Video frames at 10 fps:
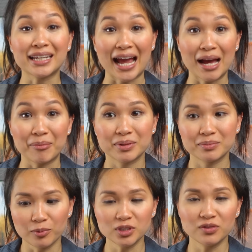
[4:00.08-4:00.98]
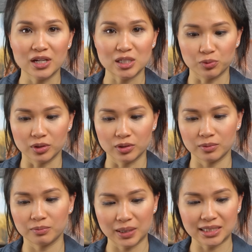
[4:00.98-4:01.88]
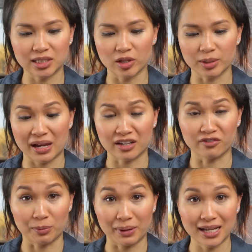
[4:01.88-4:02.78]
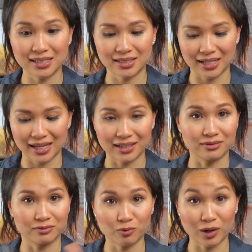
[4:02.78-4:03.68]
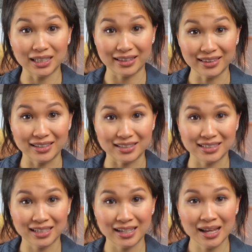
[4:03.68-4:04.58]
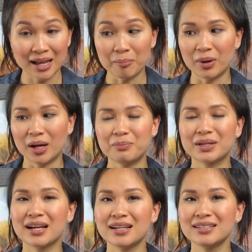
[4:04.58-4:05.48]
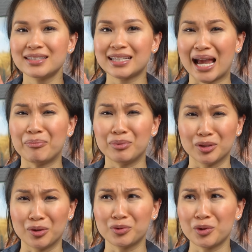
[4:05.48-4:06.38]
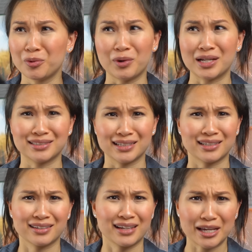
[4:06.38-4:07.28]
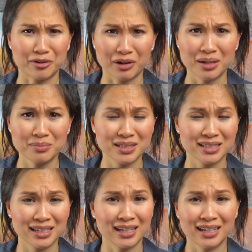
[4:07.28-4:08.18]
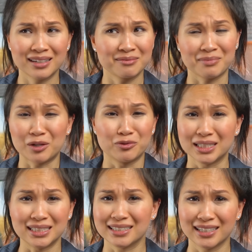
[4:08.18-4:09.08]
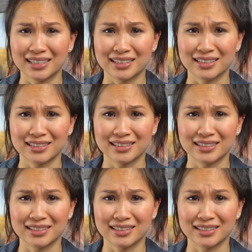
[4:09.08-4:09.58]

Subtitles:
cap, most of us will place it on the back of our pens and write like this. But because the cap alone weighs like 8 grams, I really didn't like it.